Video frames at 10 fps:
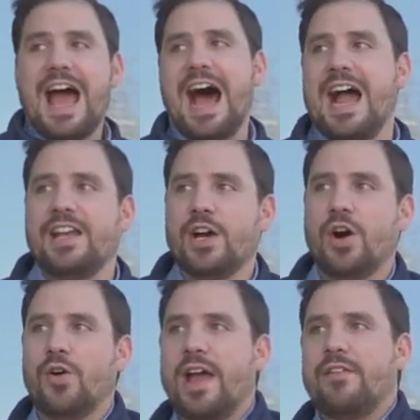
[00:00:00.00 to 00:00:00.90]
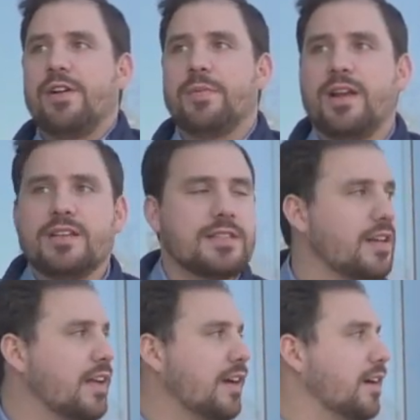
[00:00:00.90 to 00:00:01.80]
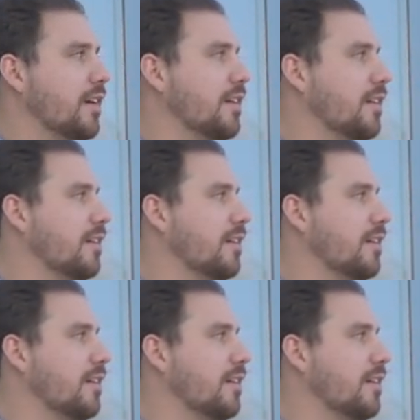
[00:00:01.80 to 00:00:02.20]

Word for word: I know everybody's gonna